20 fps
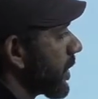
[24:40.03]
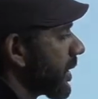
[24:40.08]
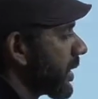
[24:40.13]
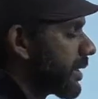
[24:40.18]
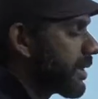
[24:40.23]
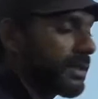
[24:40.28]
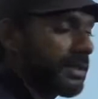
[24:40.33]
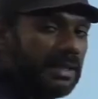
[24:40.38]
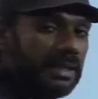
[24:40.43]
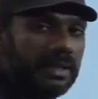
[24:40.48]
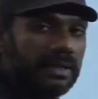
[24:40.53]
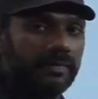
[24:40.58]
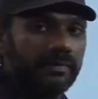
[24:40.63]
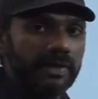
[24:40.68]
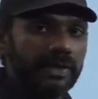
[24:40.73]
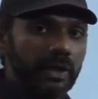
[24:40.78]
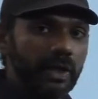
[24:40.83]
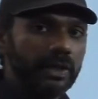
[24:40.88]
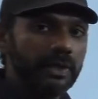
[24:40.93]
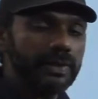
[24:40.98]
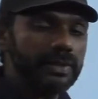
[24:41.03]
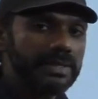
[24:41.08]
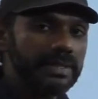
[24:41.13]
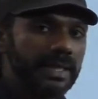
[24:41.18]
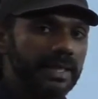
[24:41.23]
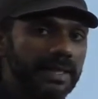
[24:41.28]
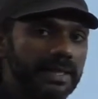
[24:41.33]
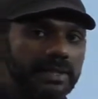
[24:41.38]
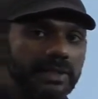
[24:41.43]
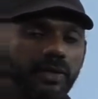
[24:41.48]
here. We are not
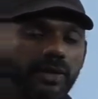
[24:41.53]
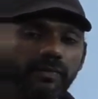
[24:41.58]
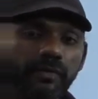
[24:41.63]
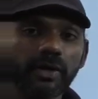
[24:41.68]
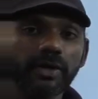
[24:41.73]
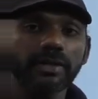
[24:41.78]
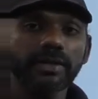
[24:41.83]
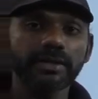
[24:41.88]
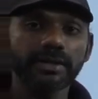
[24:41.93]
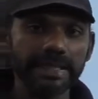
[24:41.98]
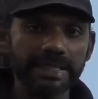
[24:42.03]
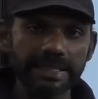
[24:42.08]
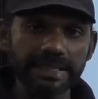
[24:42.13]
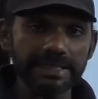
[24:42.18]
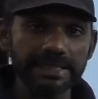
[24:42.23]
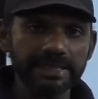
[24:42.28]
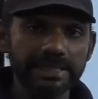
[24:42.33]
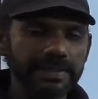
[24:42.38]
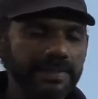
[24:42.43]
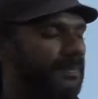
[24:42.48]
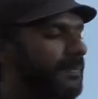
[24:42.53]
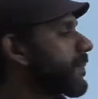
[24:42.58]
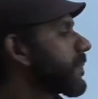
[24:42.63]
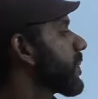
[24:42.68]
using again to avoid redundancy.